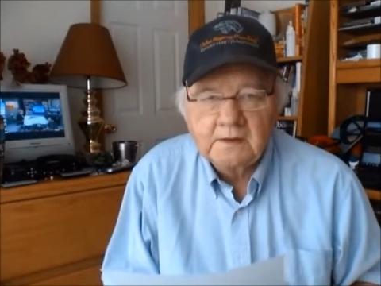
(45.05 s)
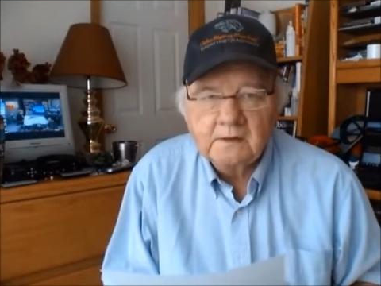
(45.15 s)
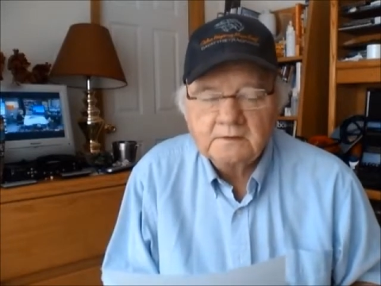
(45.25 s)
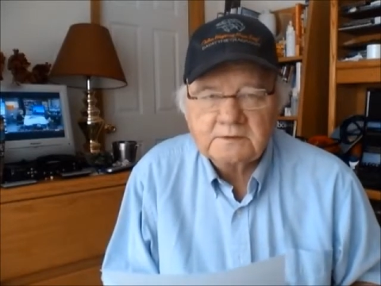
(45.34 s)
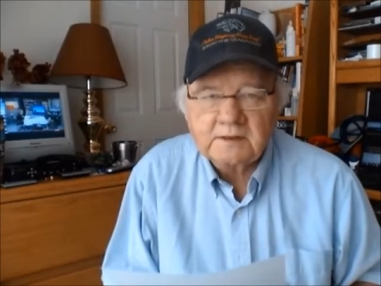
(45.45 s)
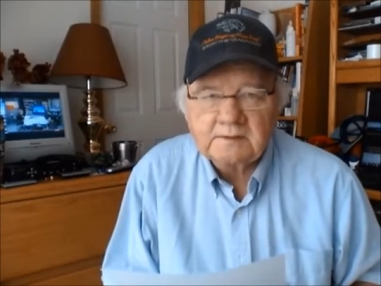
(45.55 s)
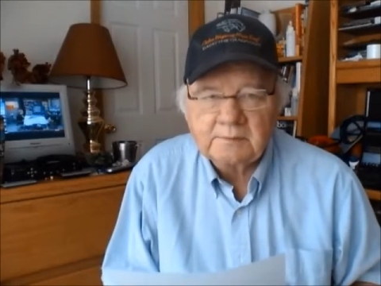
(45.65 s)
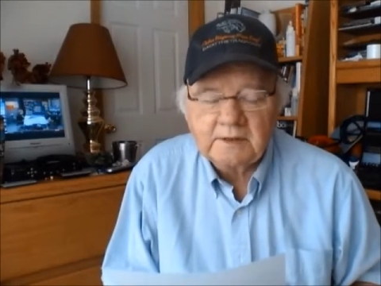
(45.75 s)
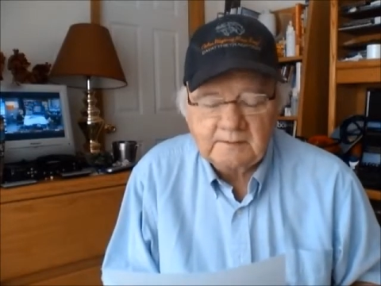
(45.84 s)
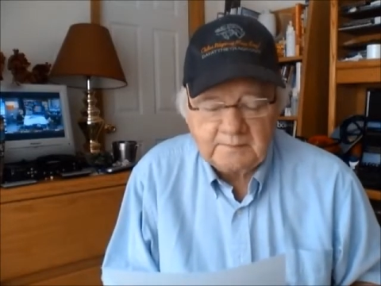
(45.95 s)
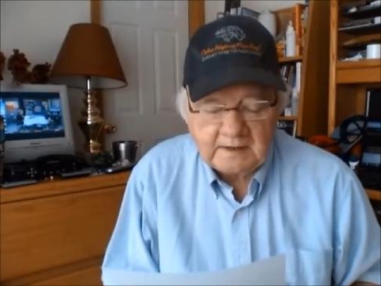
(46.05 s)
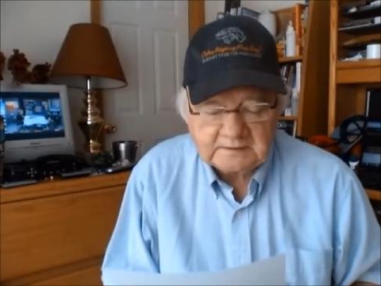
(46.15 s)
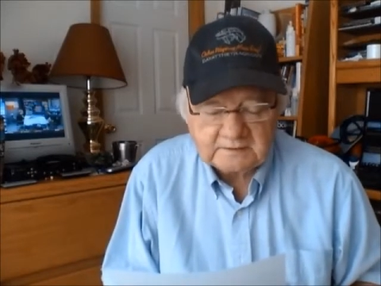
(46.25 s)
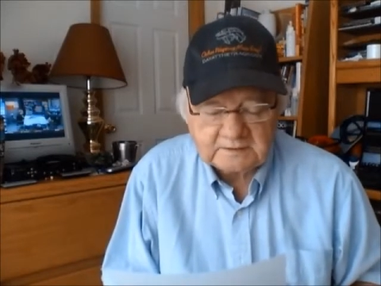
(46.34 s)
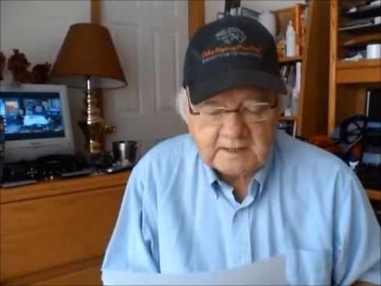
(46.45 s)
Also like to play the
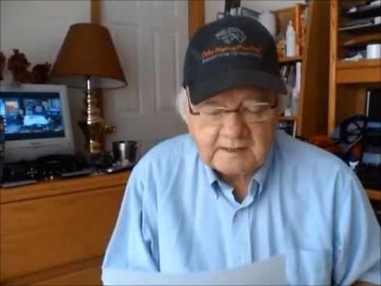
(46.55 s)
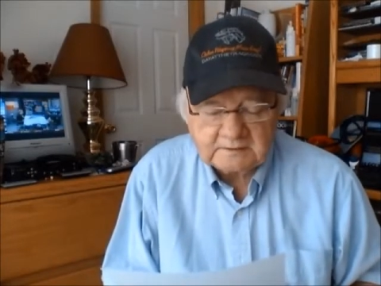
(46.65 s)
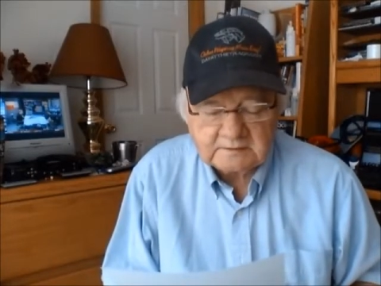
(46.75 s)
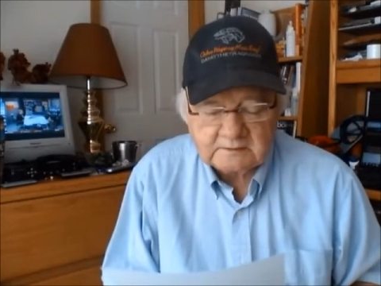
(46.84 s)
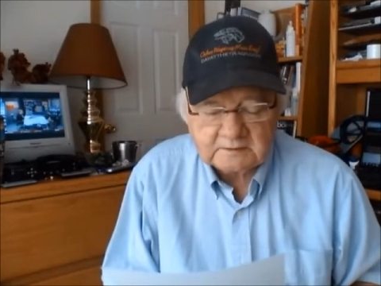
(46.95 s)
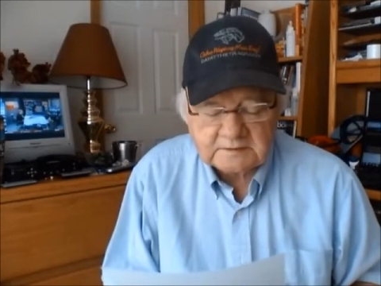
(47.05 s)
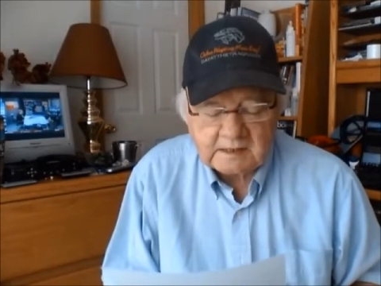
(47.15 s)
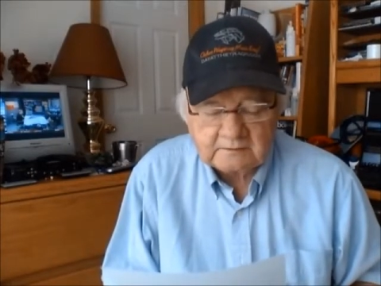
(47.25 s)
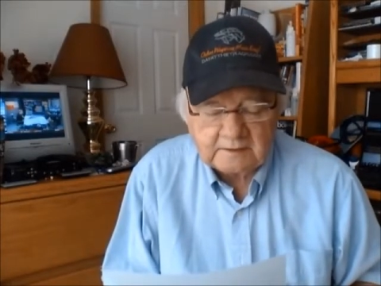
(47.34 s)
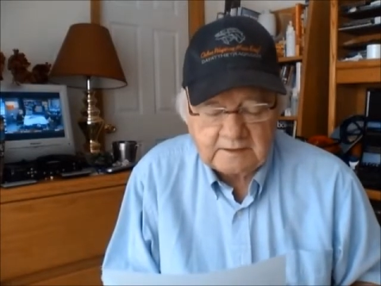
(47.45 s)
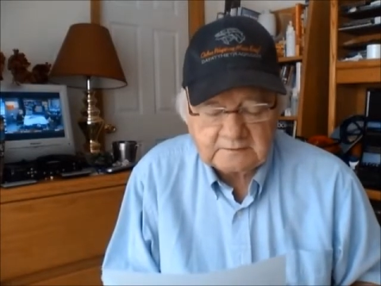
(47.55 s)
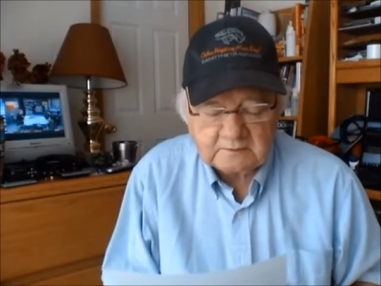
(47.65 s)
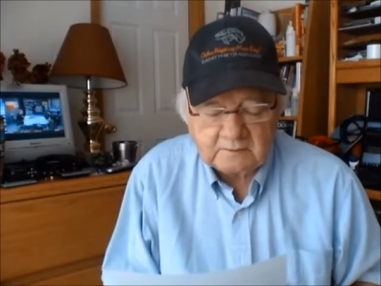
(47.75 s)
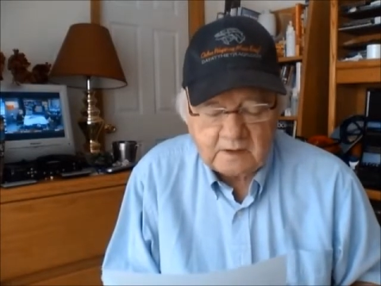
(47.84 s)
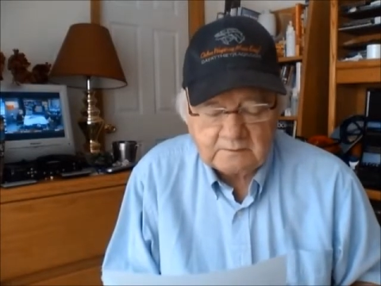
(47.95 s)
boxed exotics here at Southland,
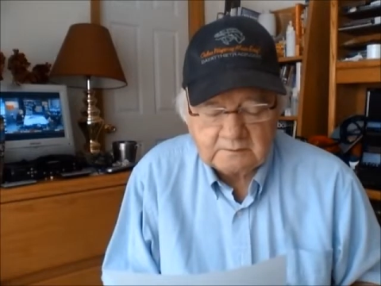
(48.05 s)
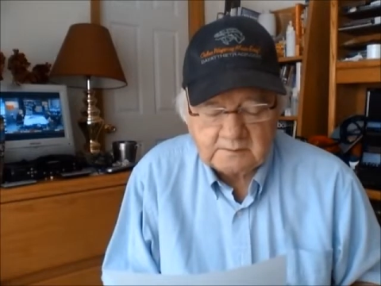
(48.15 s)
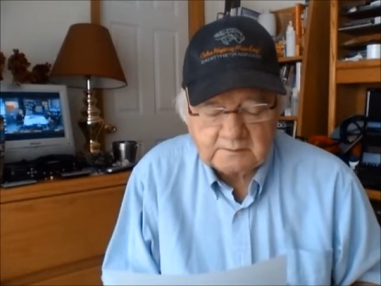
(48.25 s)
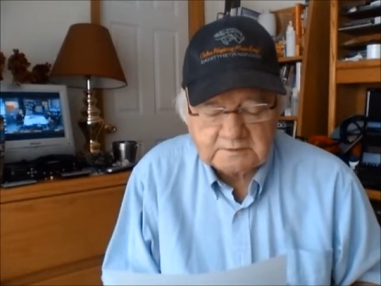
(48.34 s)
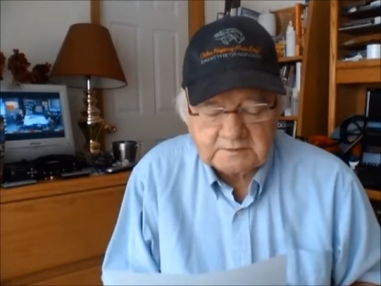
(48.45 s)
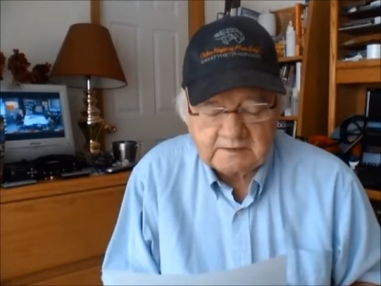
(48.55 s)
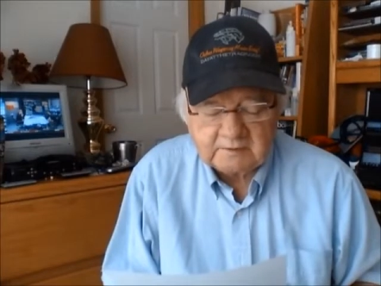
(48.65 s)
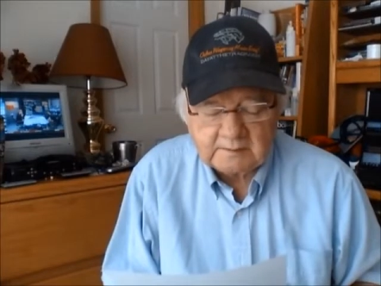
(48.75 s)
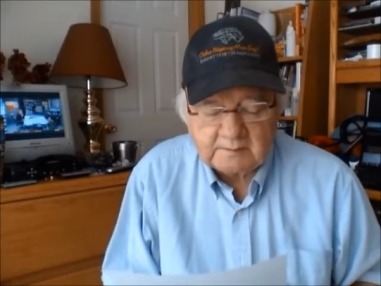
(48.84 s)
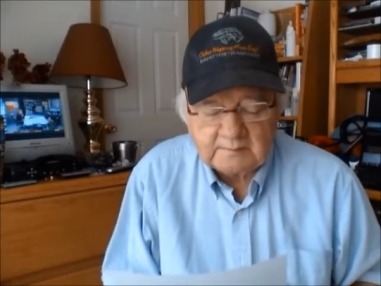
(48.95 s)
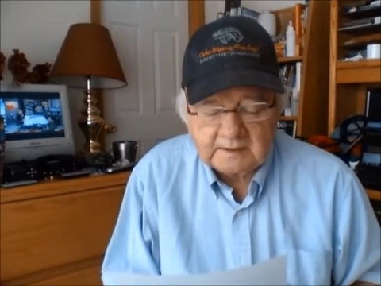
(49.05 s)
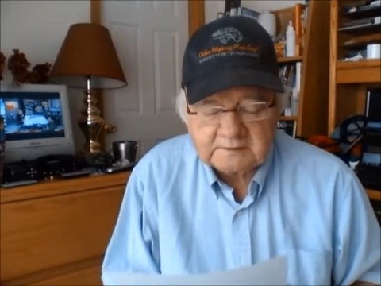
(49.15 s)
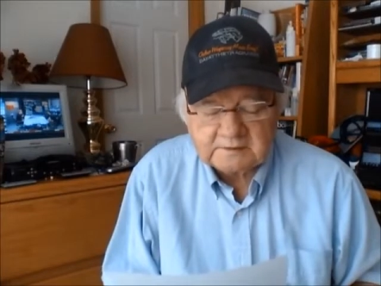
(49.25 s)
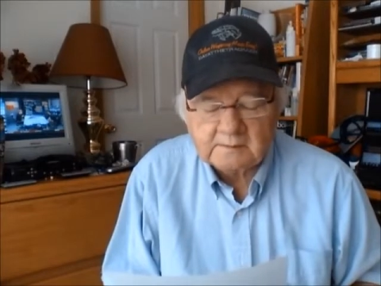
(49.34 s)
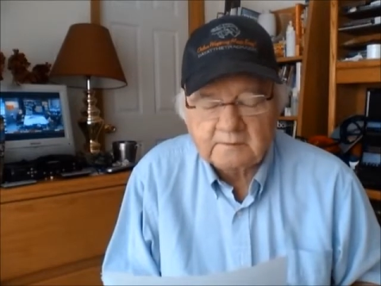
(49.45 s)
so along with number seven, I'll be
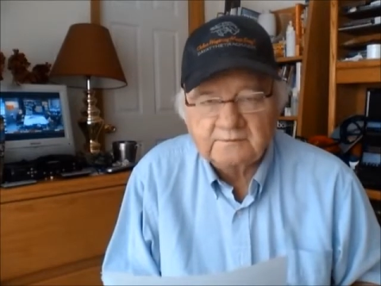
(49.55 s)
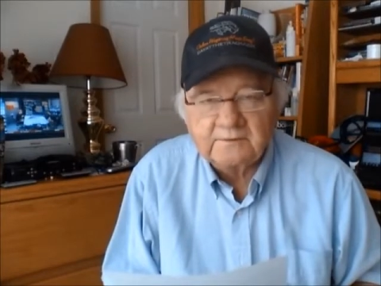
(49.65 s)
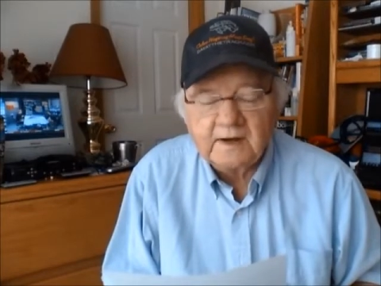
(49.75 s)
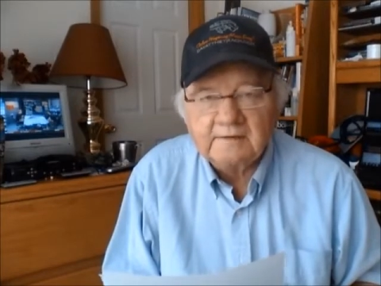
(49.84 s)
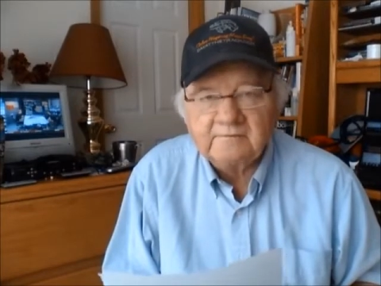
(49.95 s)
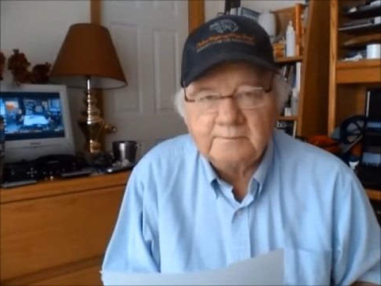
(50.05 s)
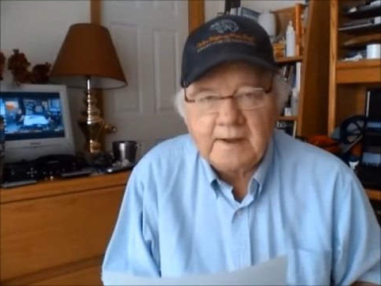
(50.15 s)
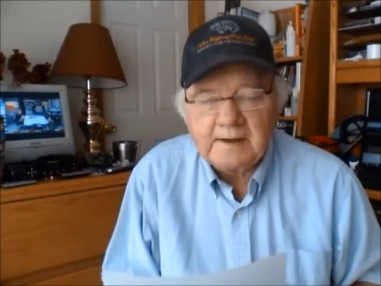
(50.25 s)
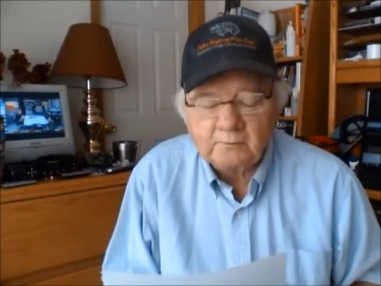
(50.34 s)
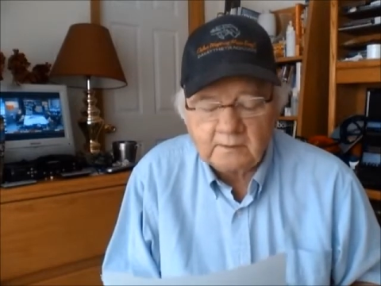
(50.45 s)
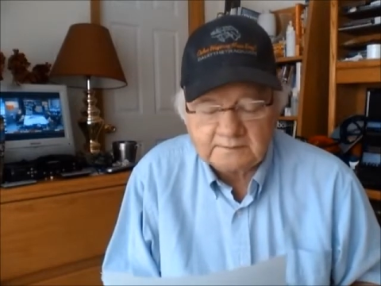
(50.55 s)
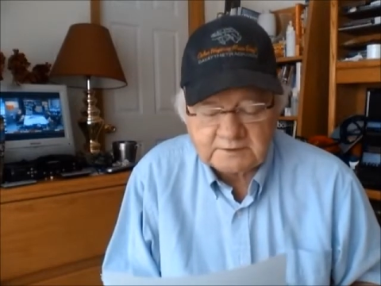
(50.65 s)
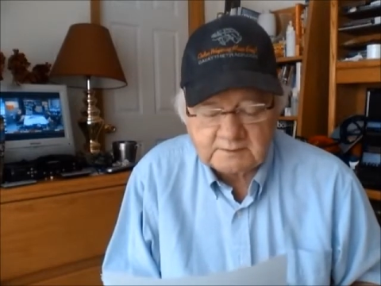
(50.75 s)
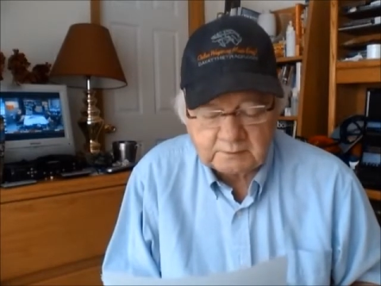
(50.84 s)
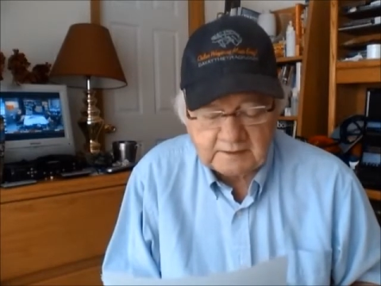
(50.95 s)
boxing number five,
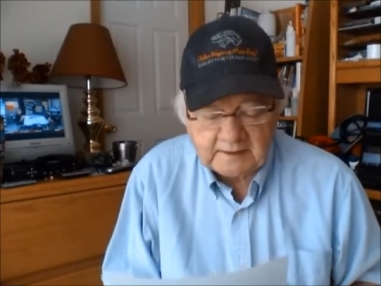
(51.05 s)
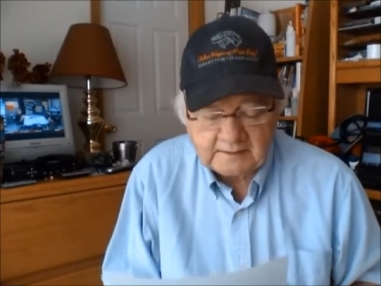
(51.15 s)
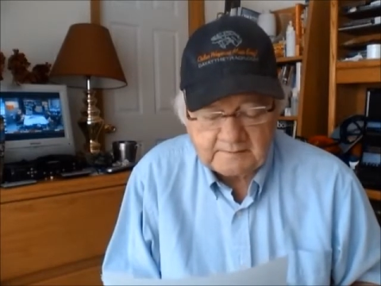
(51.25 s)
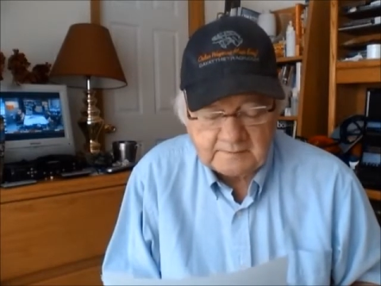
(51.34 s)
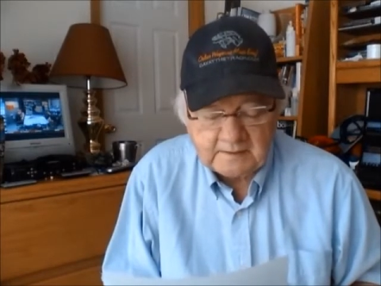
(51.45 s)
Bankruptcy Plan,